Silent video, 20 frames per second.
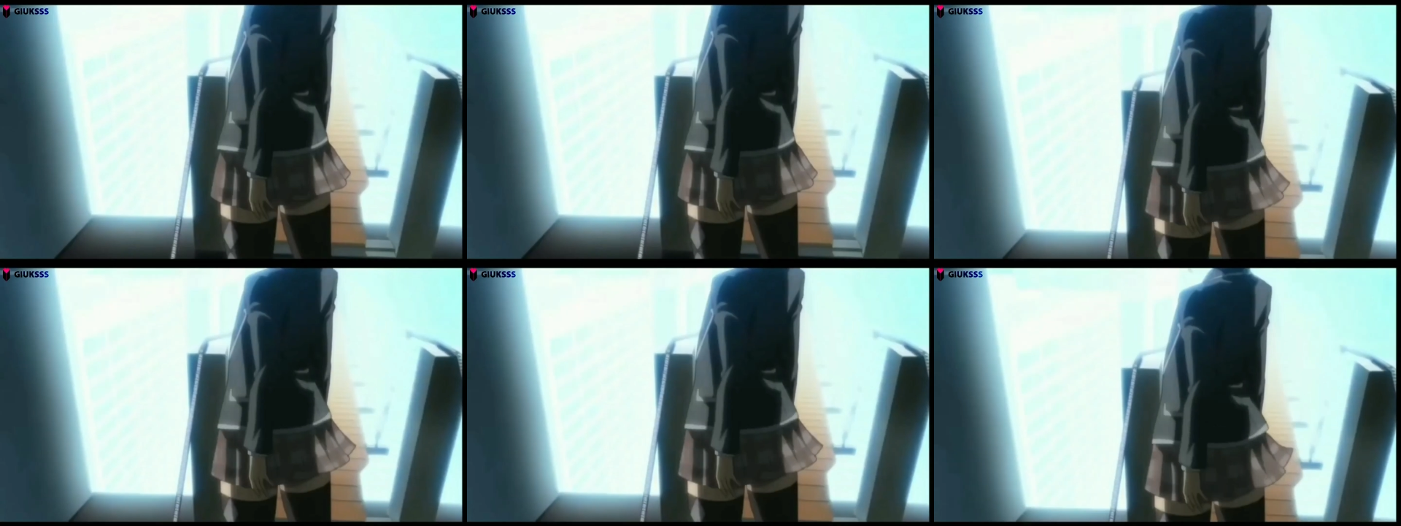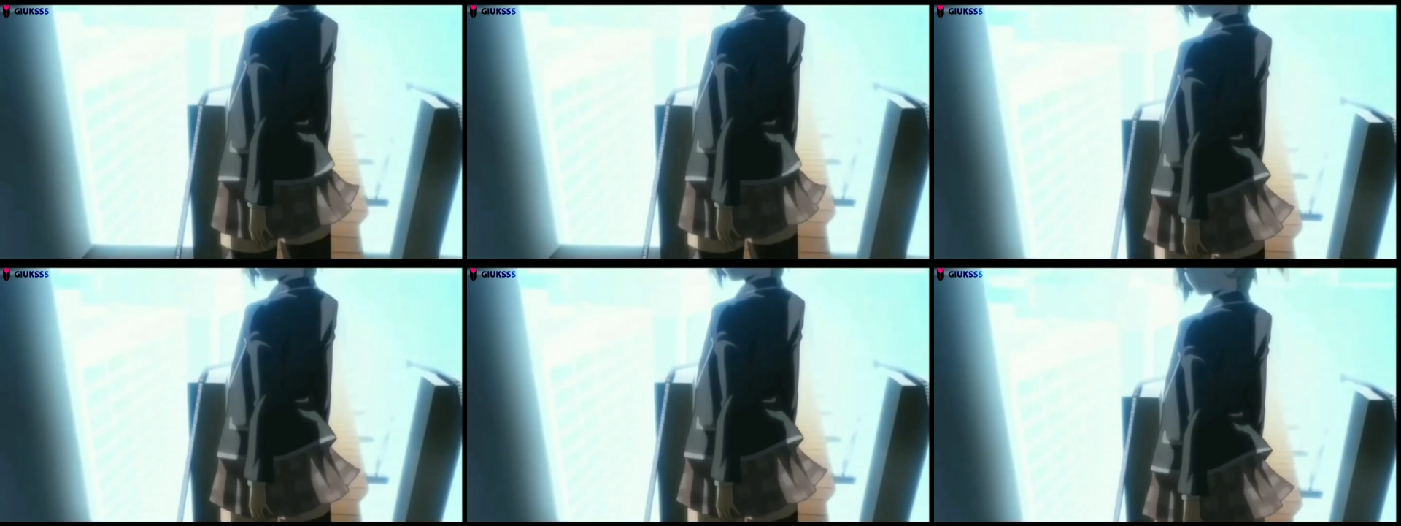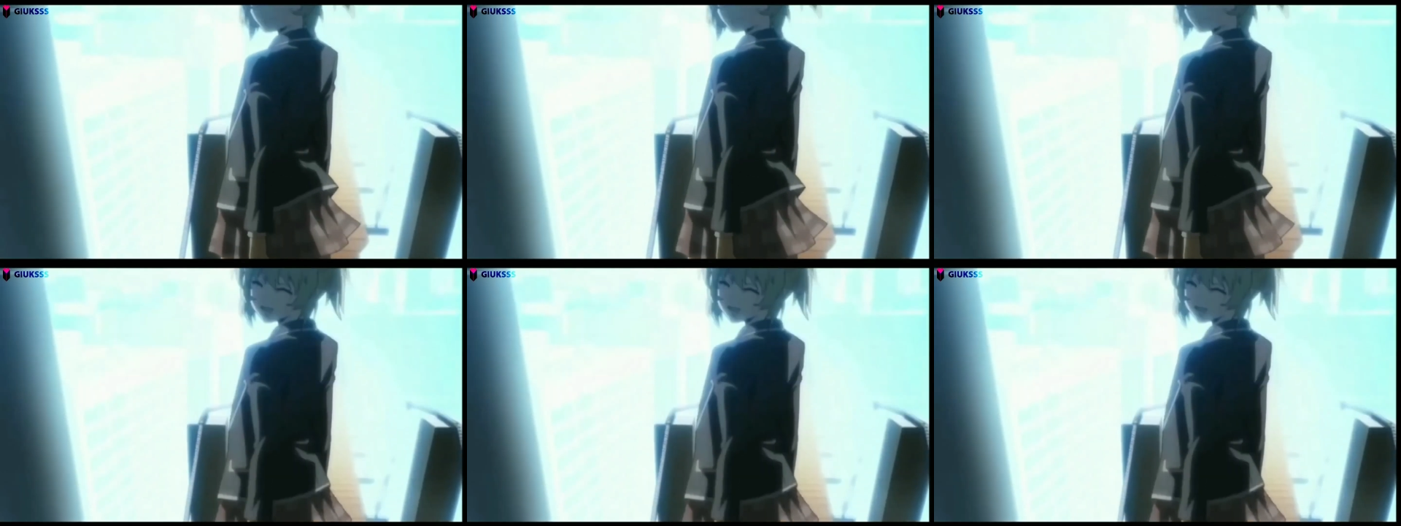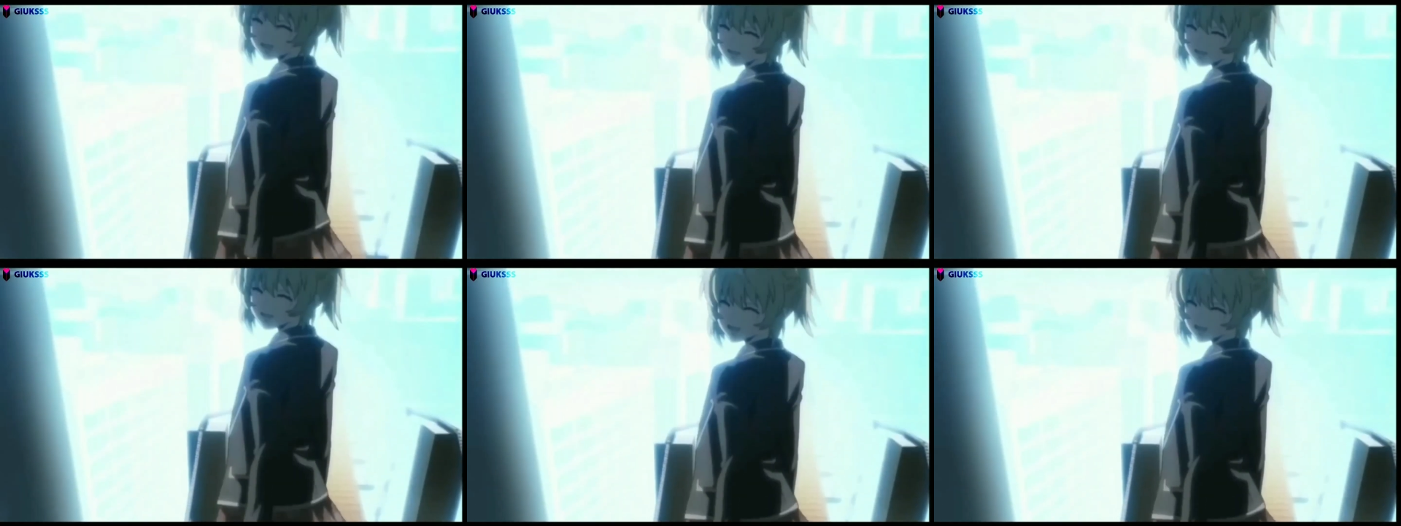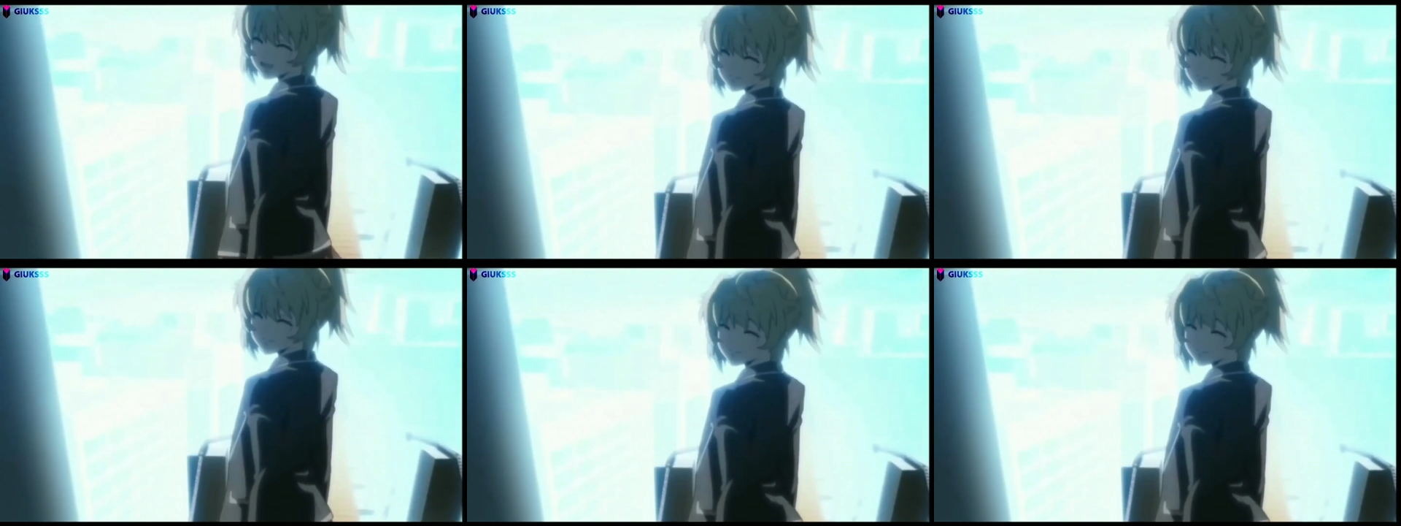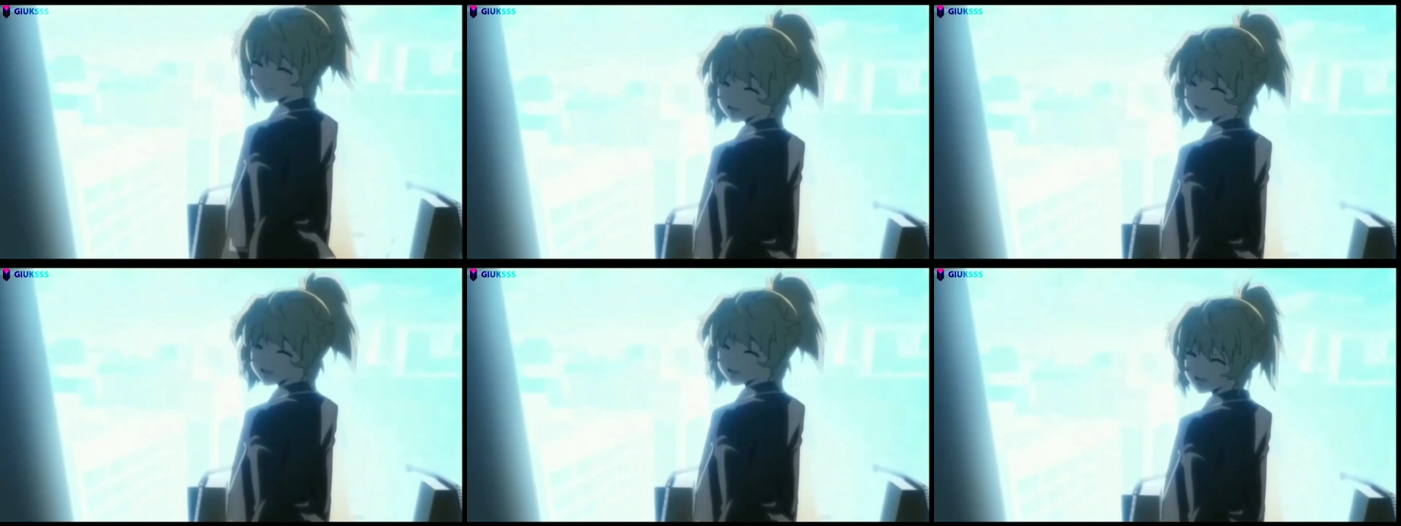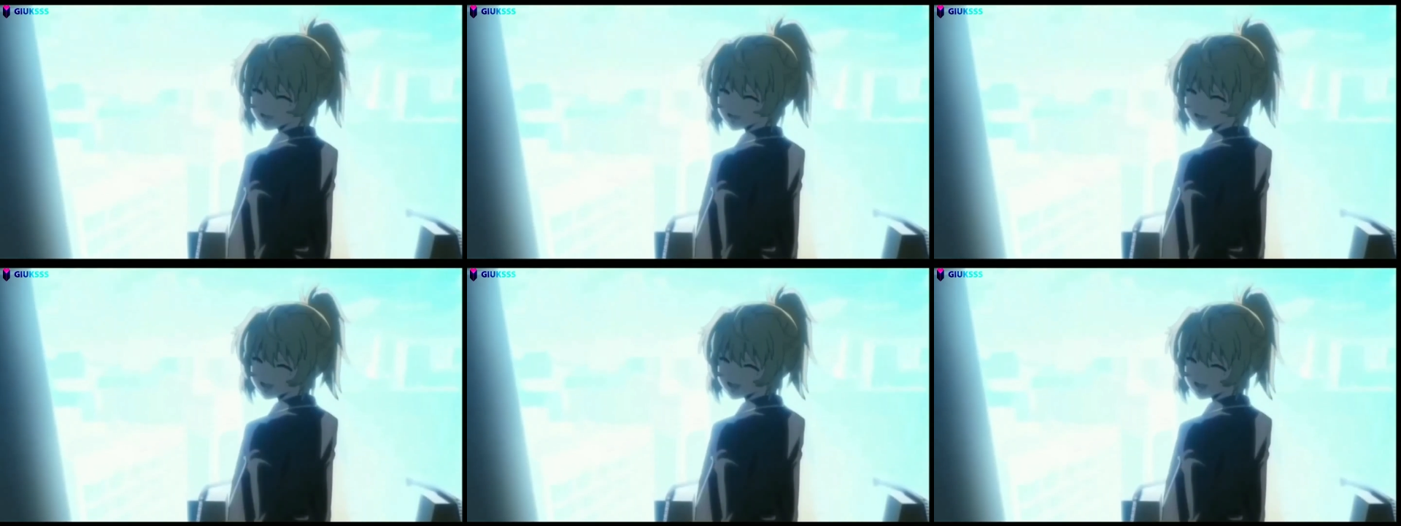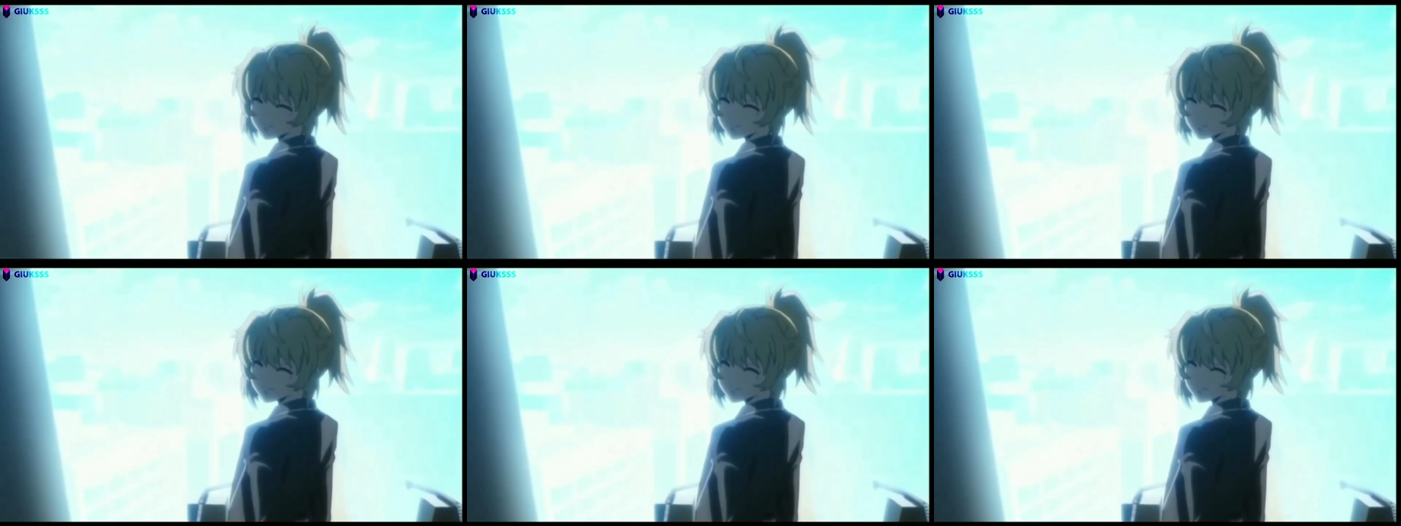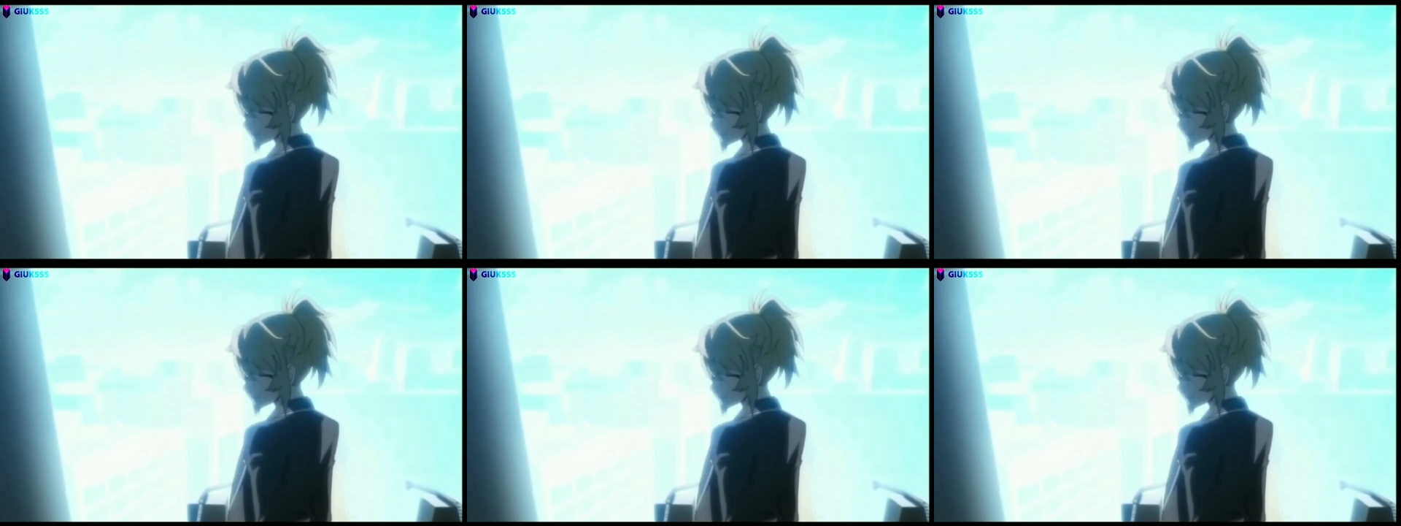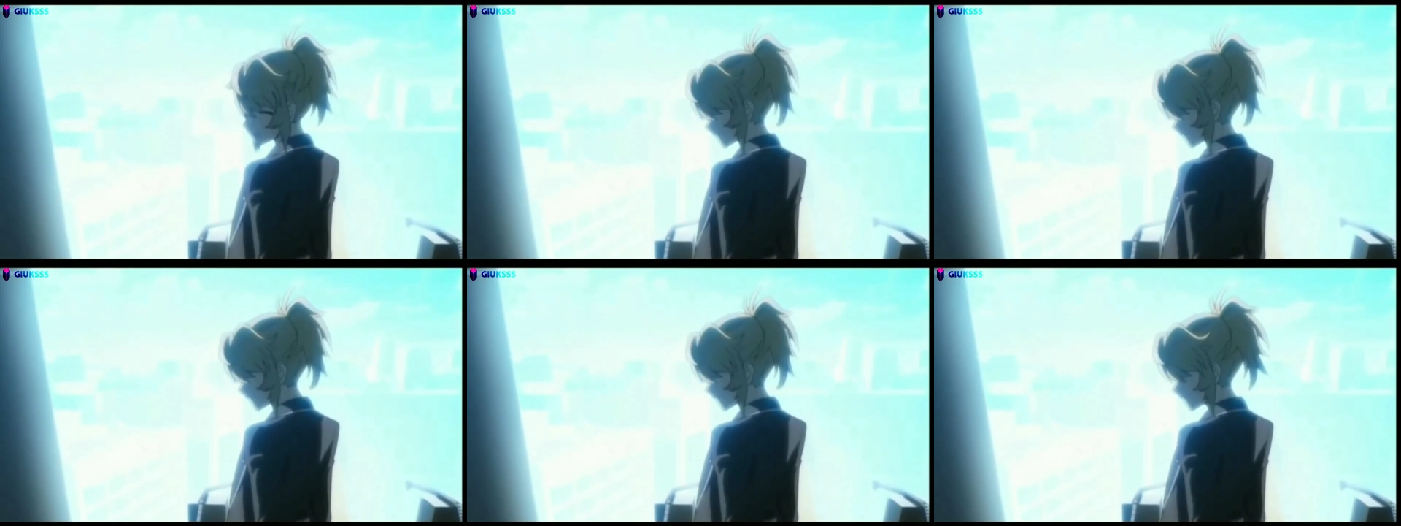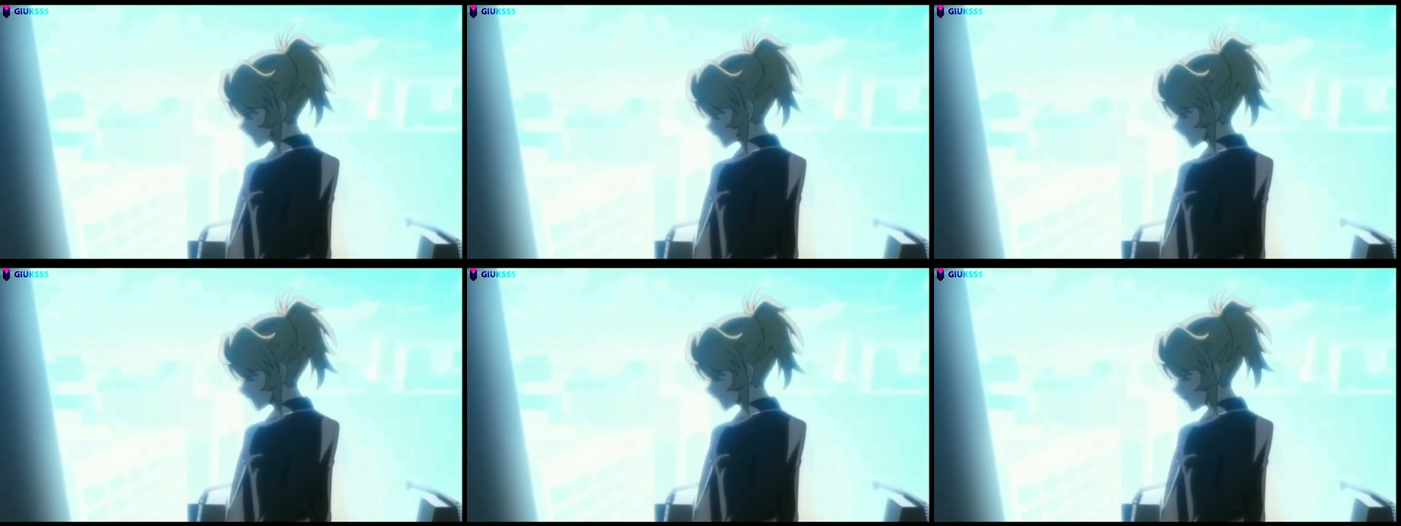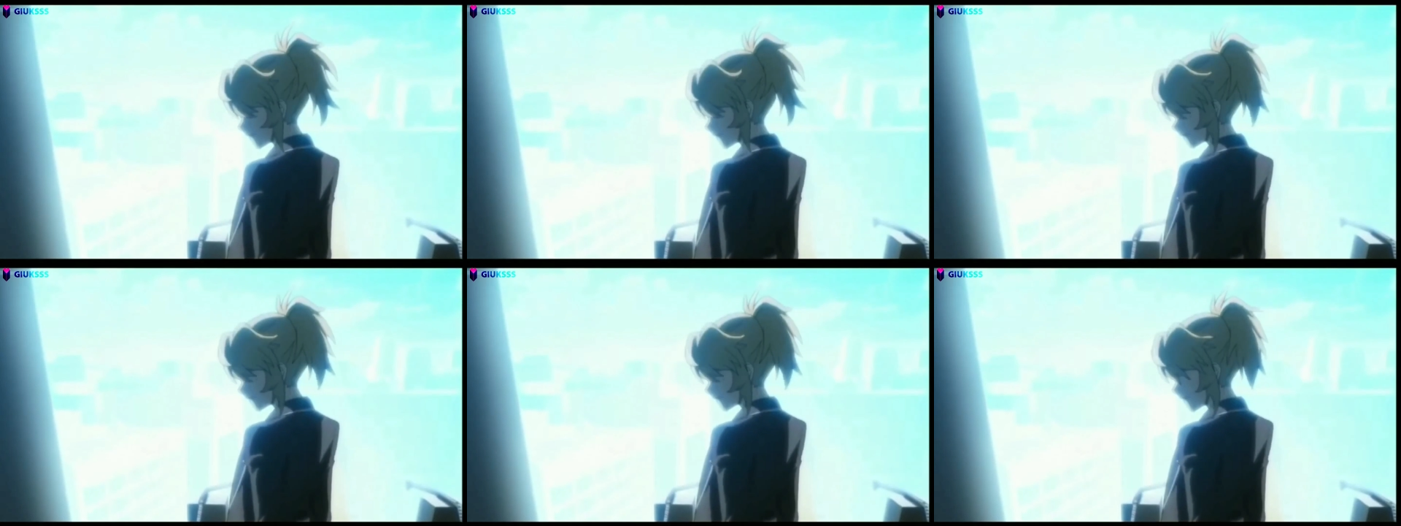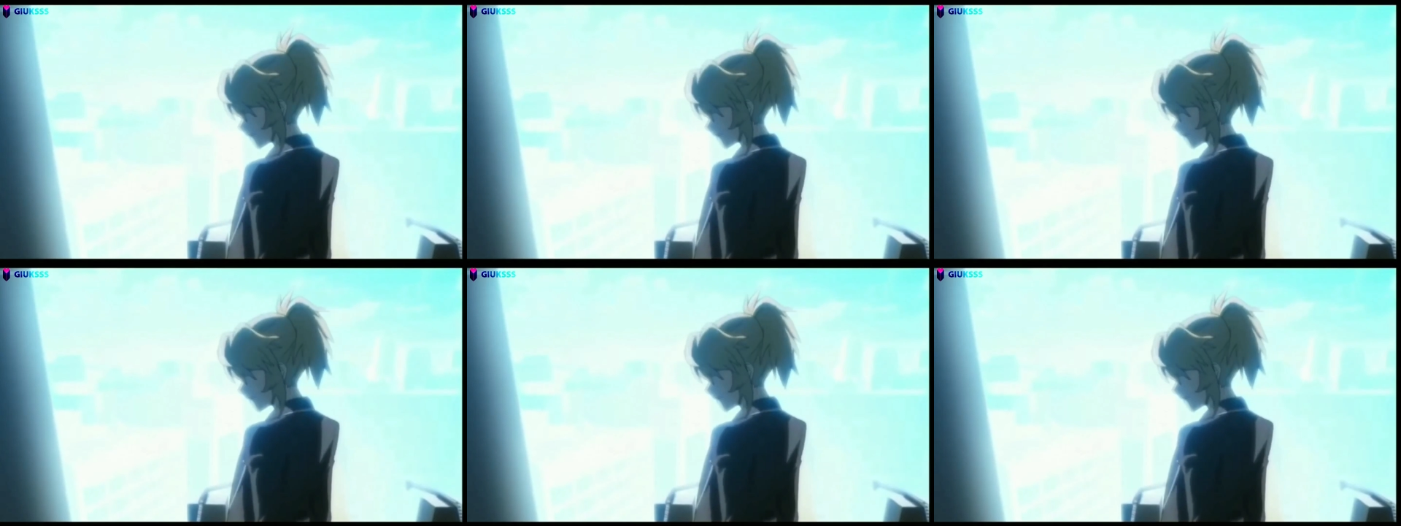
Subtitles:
(no speaker visible)